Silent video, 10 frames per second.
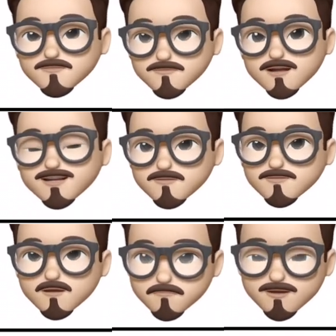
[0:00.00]
Do take
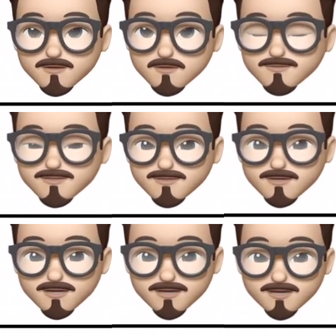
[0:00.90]
note the one
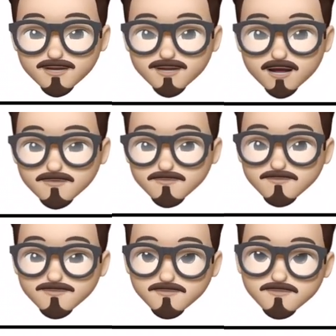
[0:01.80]
on the left
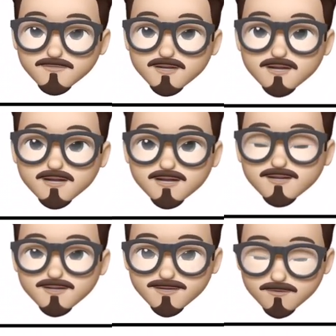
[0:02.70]

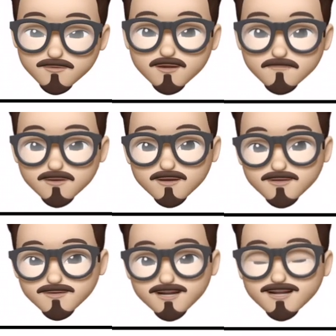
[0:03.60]
should
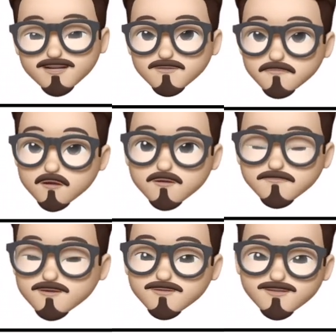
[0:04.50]
appear slightly smaller
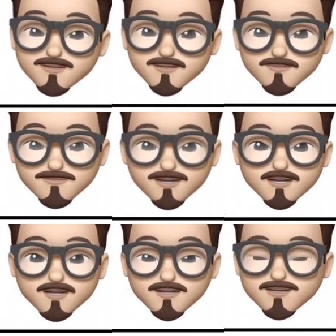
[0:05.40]
because it's
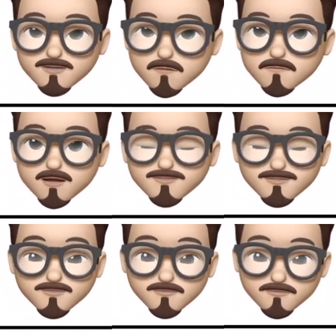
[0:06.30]
further in
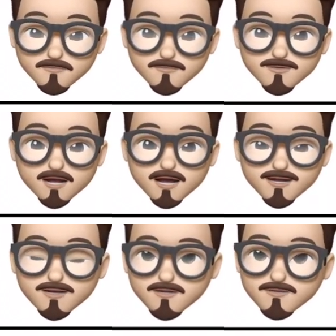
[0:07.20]
comparison to his eye
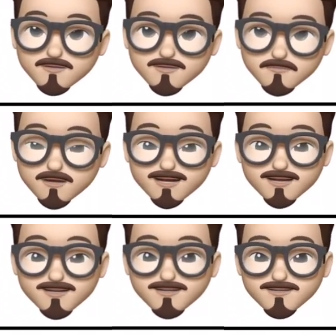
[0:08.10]
on the
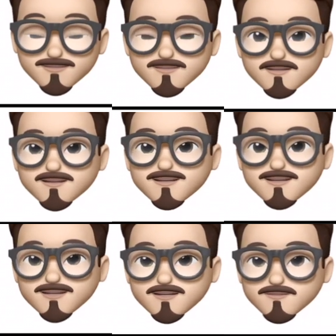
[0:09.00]
right.
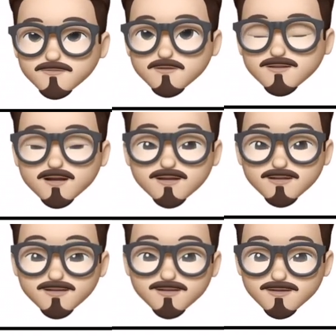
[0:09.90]
So these are
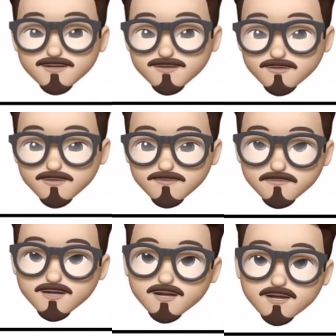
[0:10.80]
little
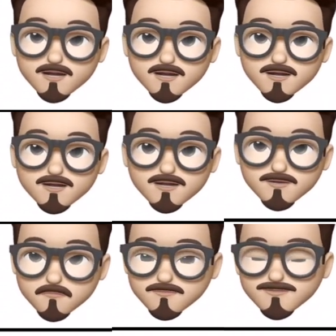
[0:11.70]

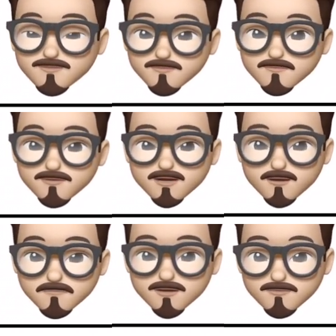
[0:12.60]
notes you want to be
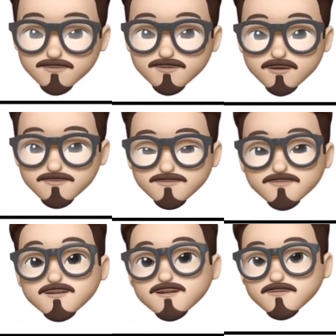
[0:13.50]
keeping to yourself
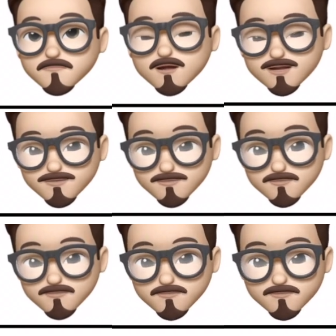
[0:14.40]
as
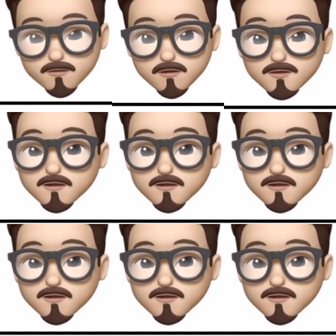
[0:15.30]
you draw.